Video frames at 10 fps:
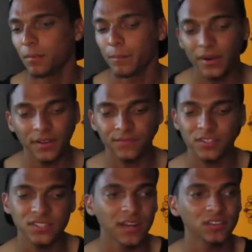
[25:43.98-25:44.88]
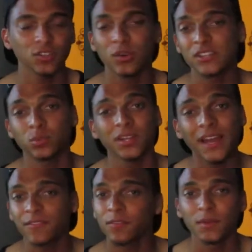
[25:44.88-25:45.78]
But if there's anything you guys would
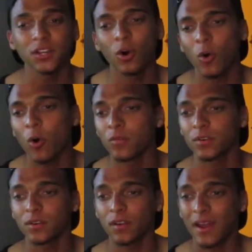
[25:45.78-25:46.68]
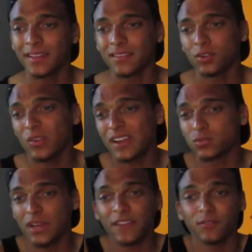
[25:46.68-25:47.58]
like for me to go over, or anything you guys
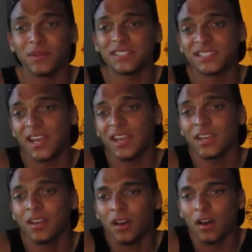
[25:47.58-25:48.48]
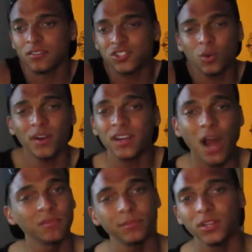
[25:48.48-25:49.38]
would like for me to say, just go ahead and
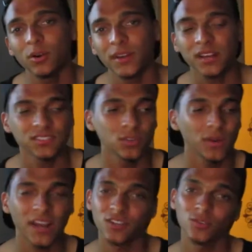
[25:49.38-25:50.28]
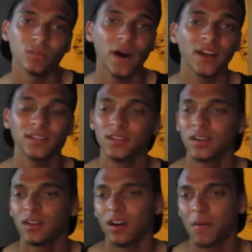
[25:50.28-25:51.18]
comment below, and I'll see what I can do about it.
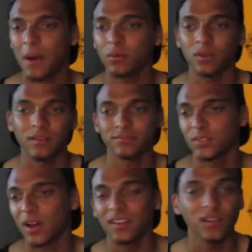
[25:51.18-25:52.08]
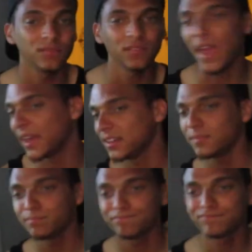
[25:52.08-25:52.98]
I love any
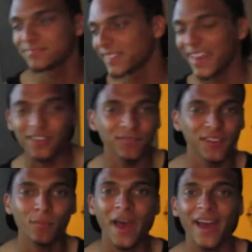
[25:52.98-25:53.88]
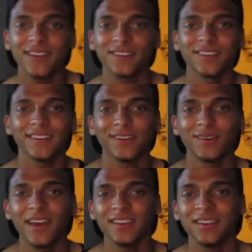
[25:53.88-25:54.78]
feedback, or
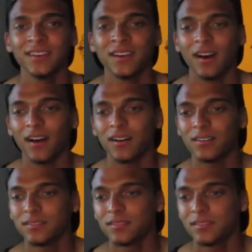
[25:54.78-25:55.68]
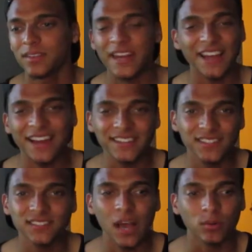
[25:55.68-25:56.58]
any
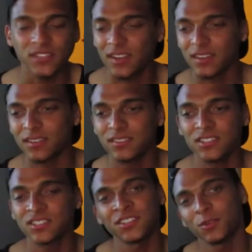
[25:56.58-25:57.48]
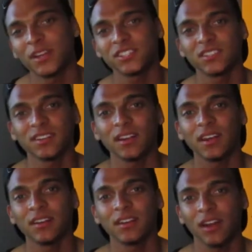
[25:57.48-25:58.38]
ideas. I'll take it into consideration,
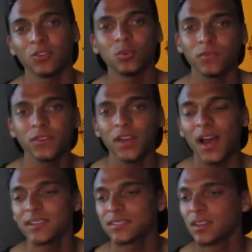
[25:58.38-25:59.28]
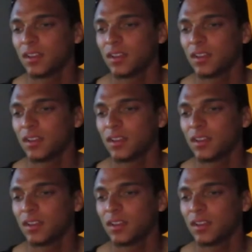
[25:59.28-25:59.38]
and I'll do it for you guys.